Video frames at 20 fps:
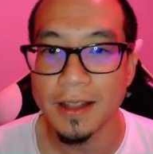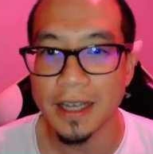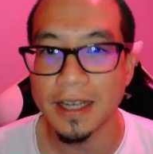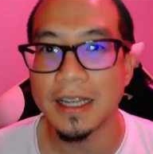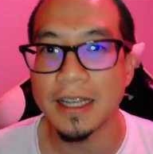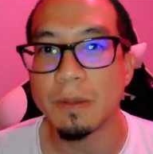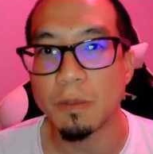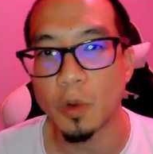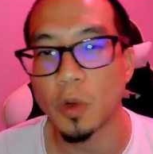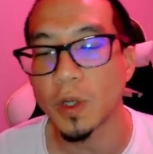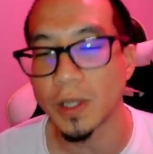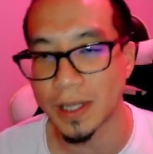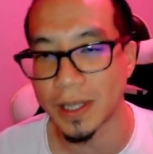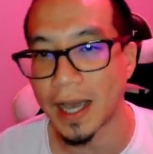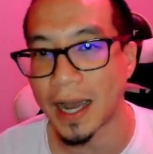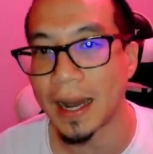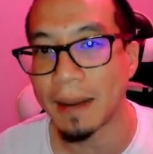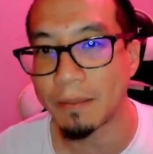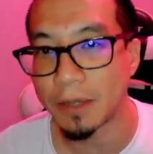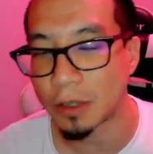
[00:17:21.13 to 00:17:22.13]
They need more
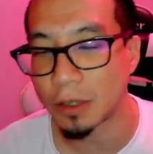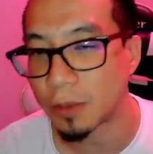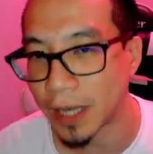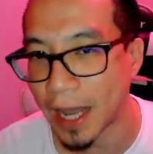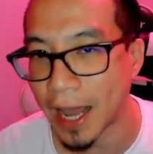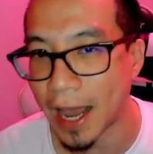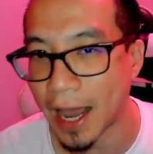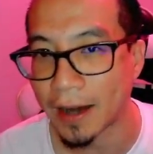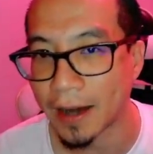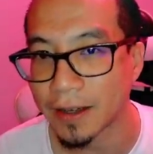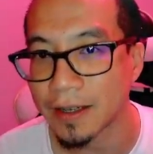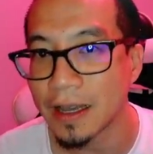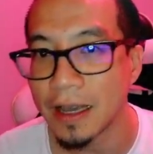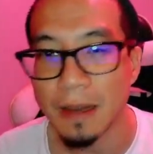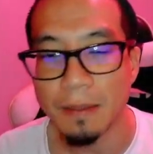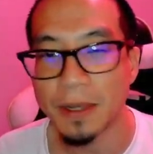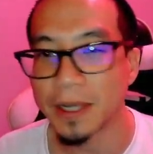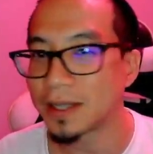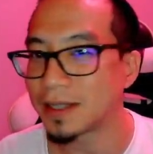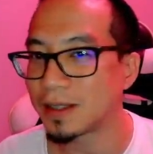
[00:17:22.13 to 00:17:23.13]
time to react
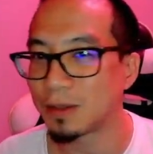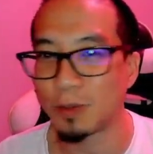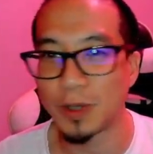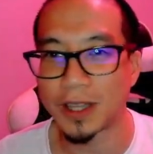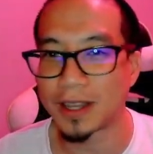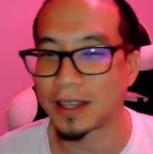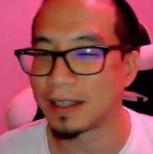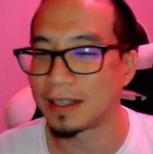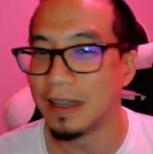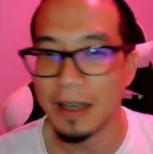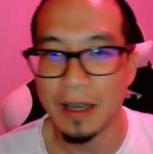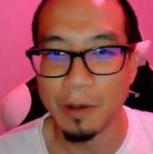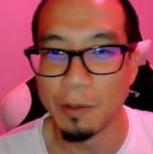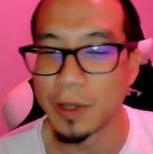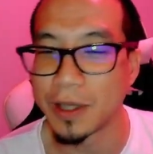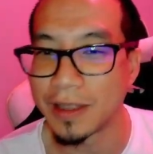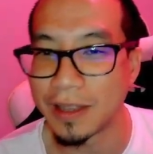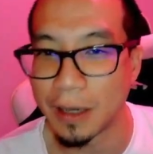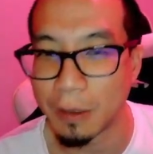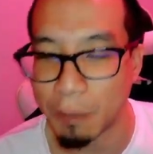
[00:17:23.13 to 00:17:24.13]
because with
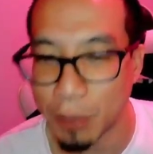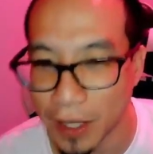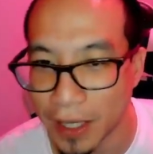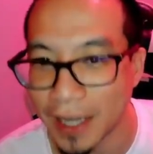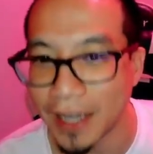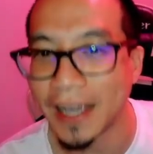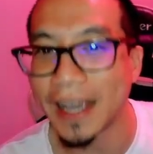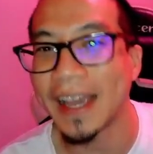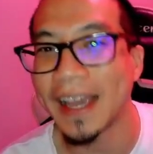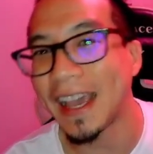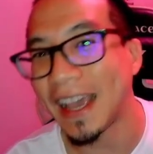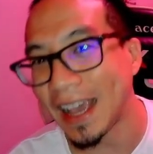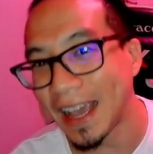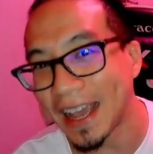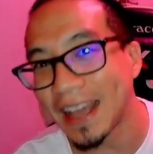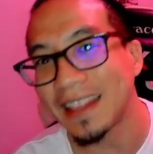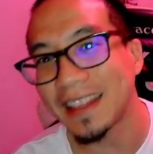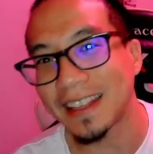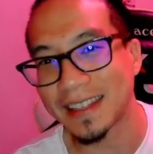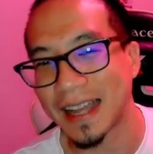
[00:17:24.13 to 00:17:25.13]
their ping
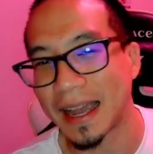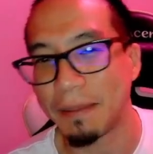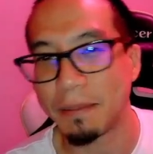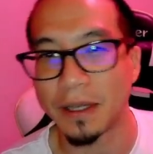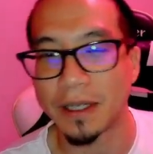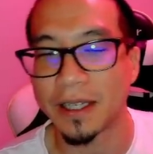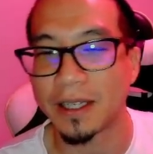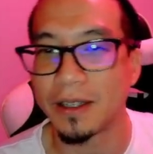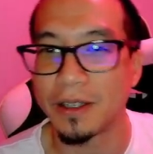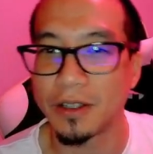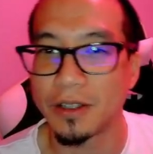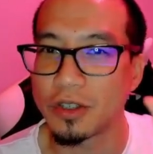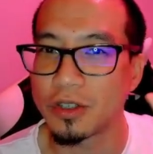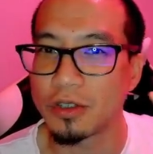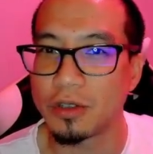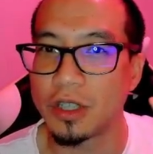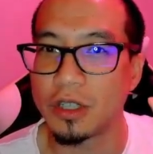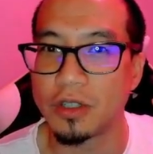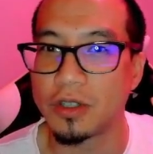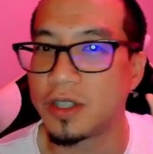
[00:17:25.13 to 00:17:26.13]
and the time to kill, there's
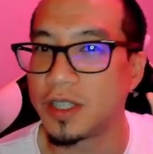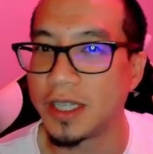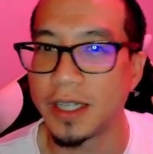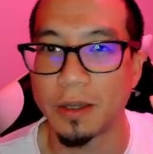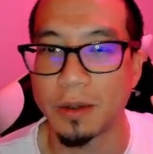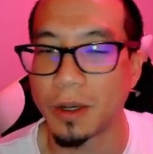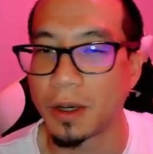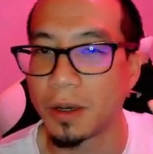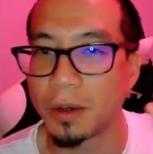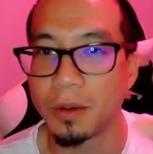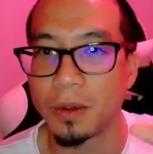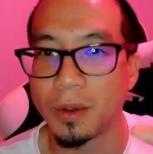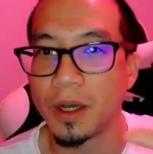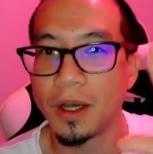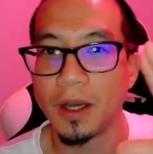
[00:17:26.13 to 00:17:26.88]
0%